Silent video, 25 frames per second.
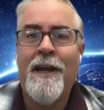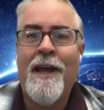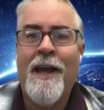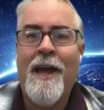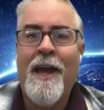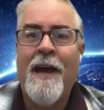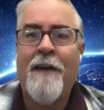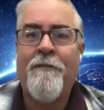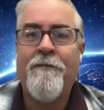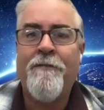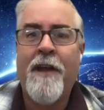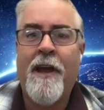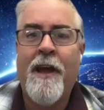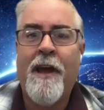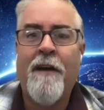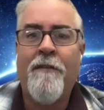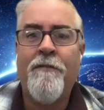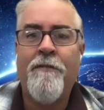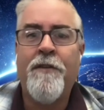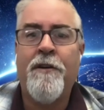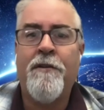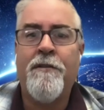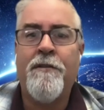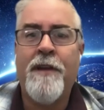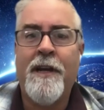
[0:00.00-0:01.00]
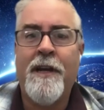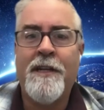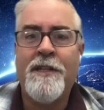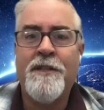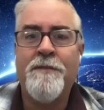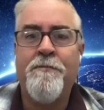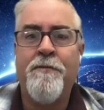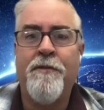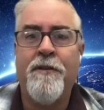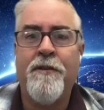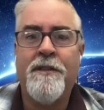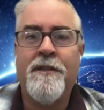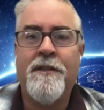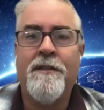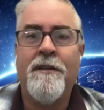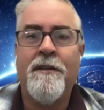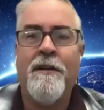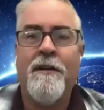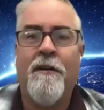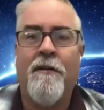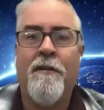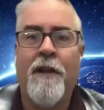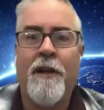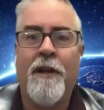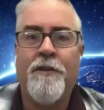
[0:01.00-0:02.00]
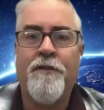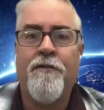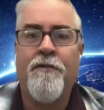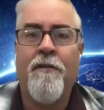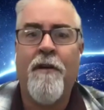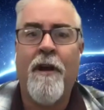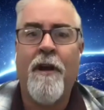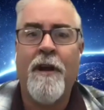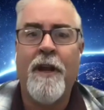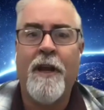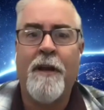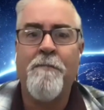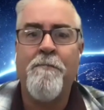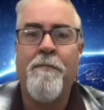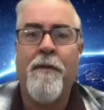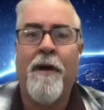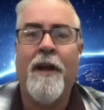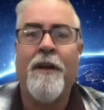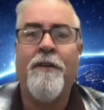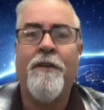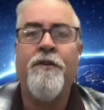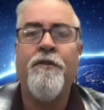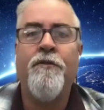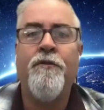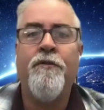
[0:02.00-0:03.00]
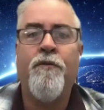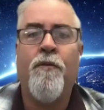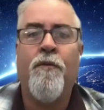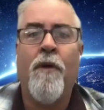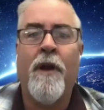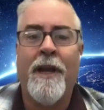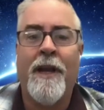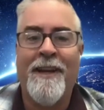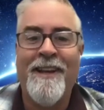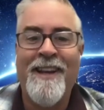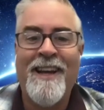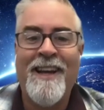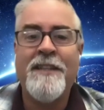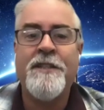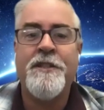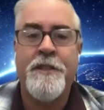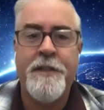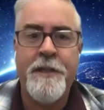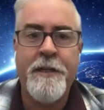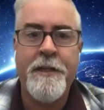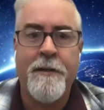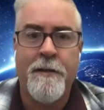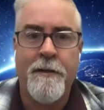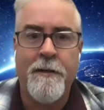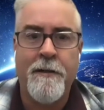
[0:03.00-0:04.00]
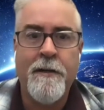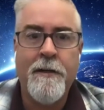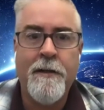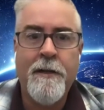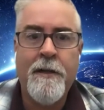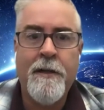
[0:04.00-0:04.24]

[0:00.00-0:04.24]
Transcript: have to have their textbooks electronic by 2020 next year.